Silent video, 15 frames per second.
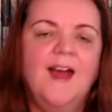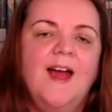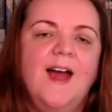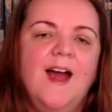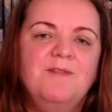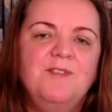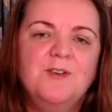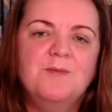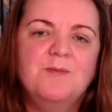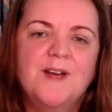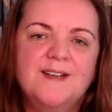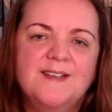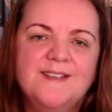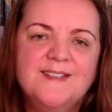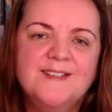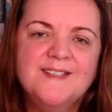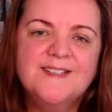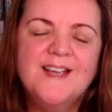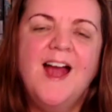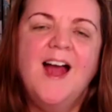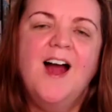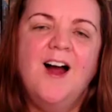Have you read it?
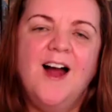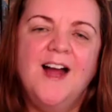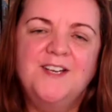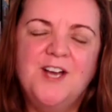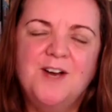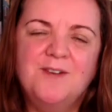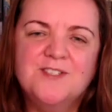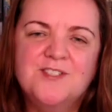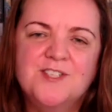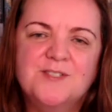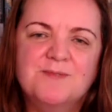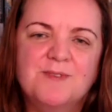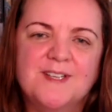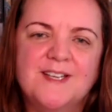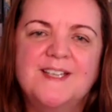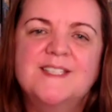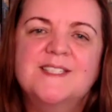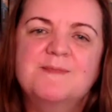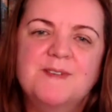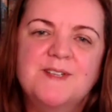I know it's just released,